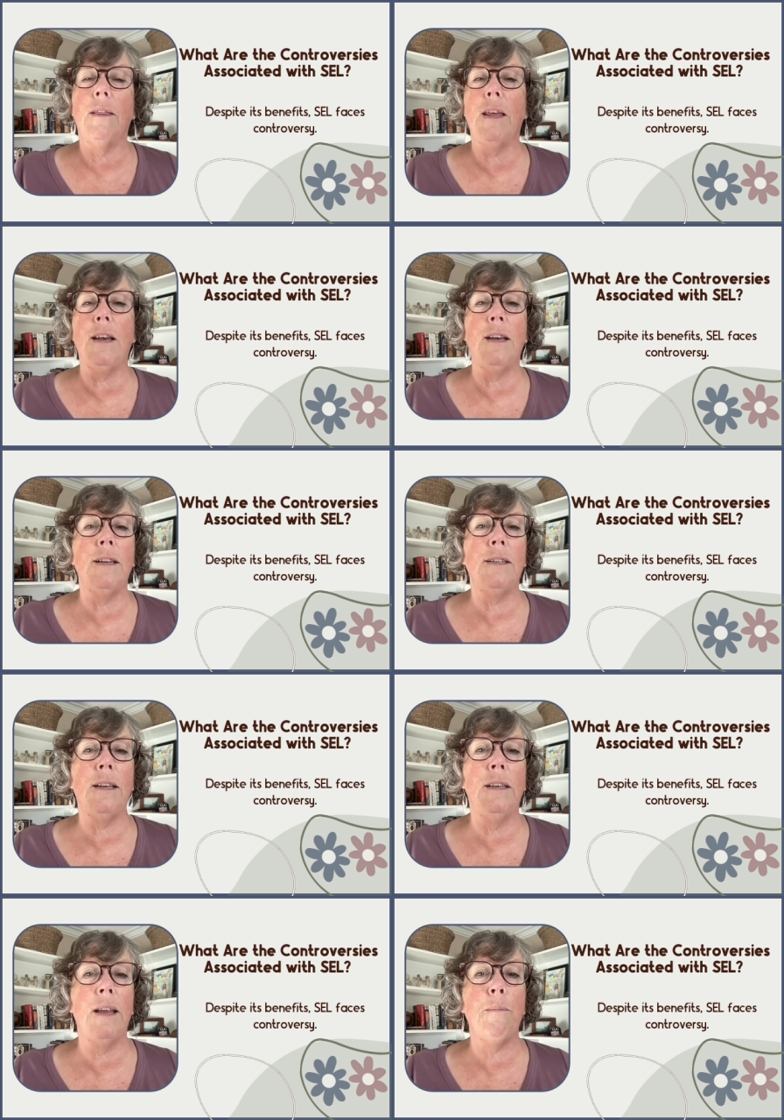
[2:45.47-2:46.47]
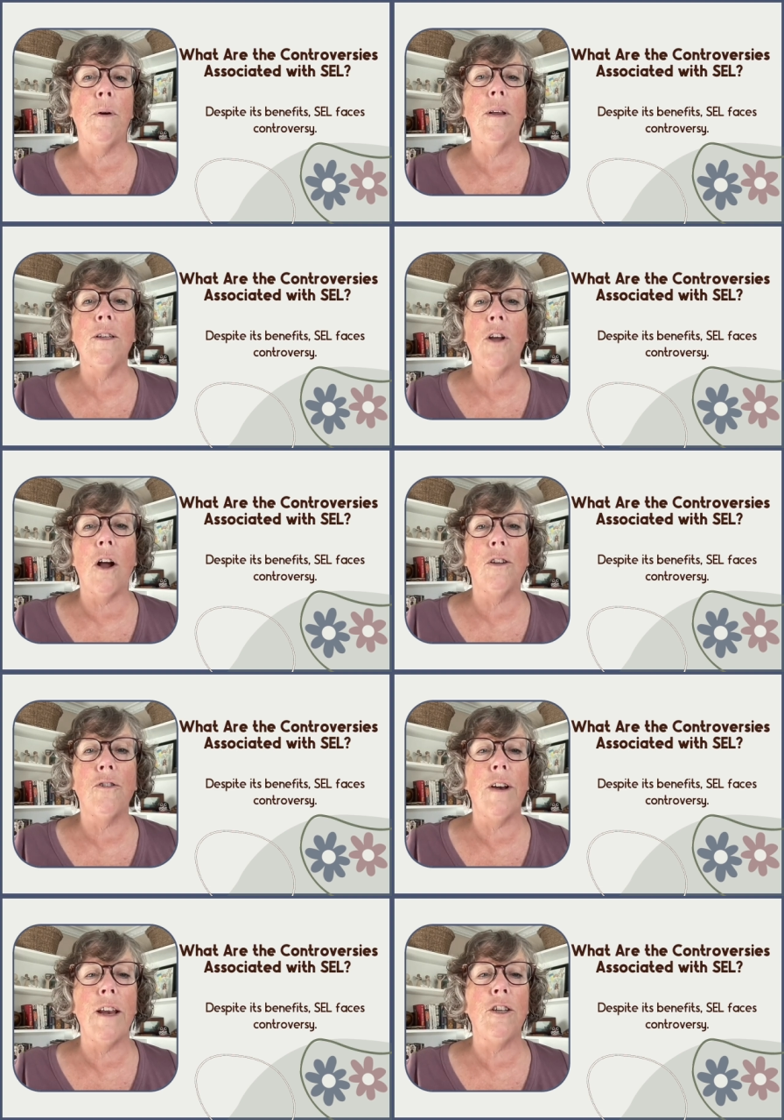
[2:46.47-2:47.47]
that it is liberal
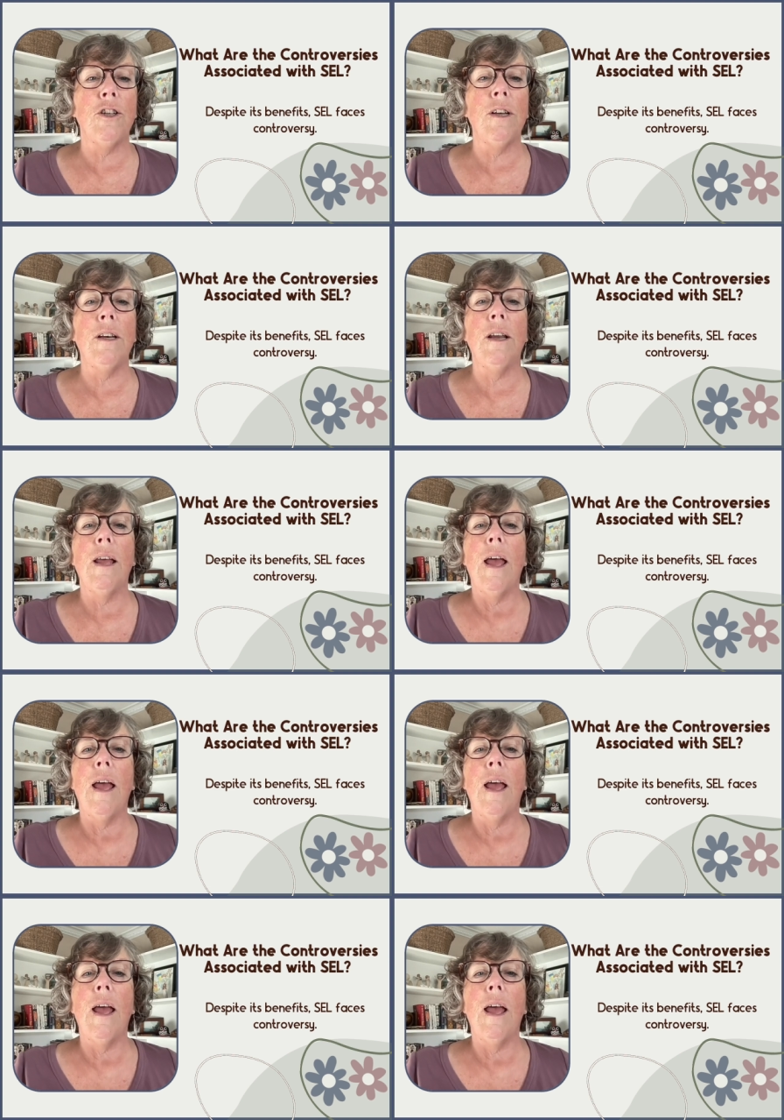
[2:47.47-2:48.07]
indoctrination